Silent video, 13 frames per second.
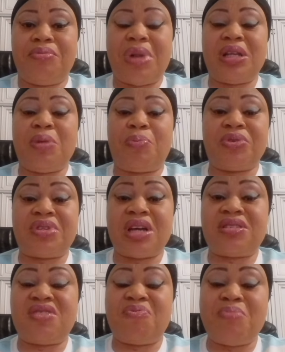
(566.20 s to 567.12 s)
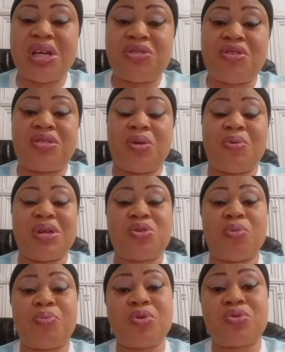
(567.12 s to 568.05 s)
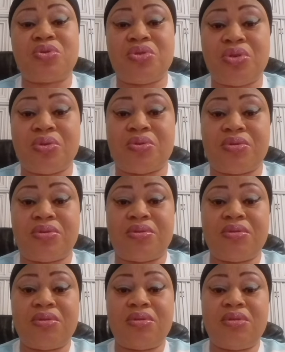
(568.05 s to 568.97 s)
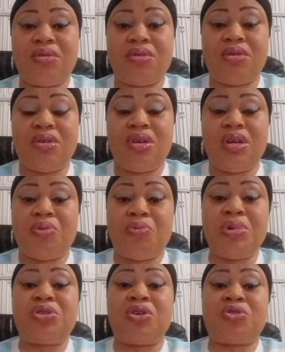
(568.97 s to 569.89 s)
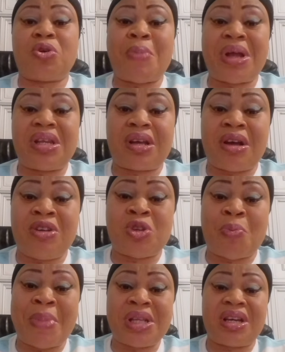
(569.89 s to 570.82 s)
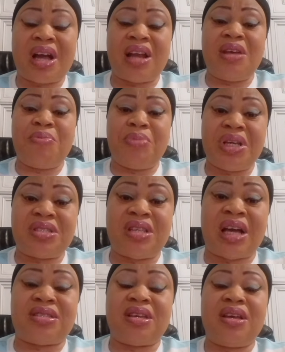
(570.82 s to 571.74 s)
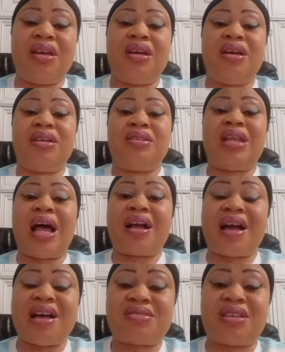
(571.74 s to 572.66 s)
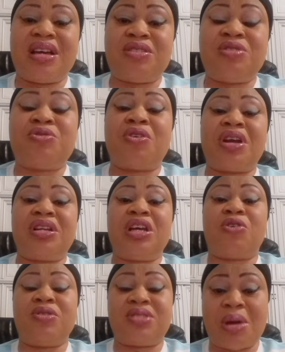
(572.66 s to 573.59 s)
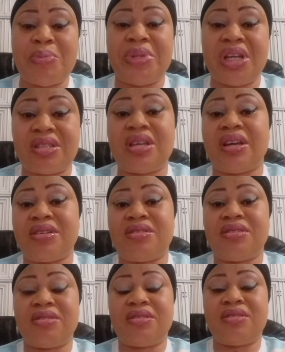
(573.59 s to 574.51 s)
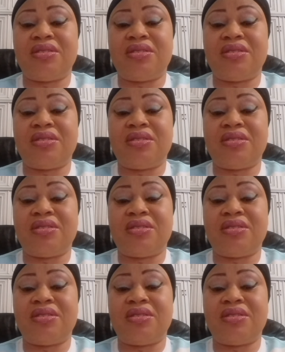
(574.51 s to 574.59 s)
by the protective measures they were supposed to use, which automatically means that that casket is already contaminated.